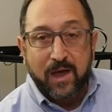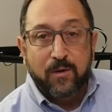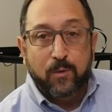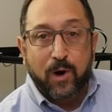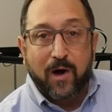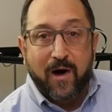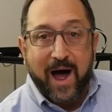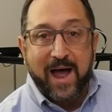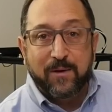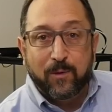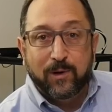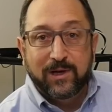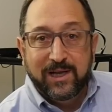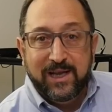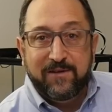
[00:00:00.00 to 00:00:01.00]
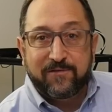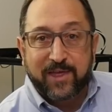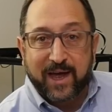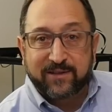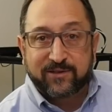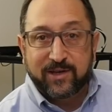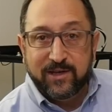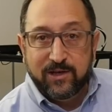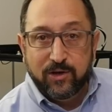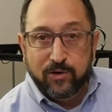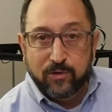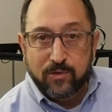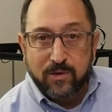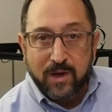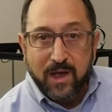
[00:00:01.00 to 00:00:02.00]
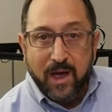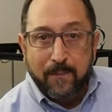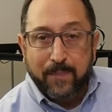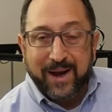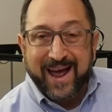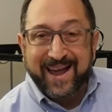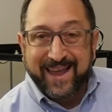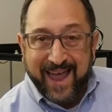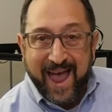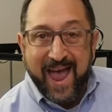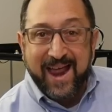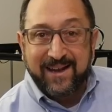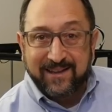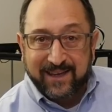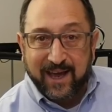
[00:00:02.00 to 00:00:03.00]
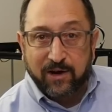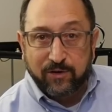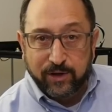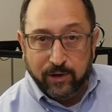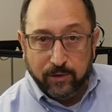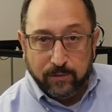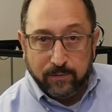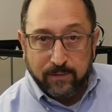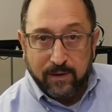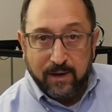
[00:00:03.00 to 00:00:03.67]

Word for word: Well, I will leave that to you, but I can tell you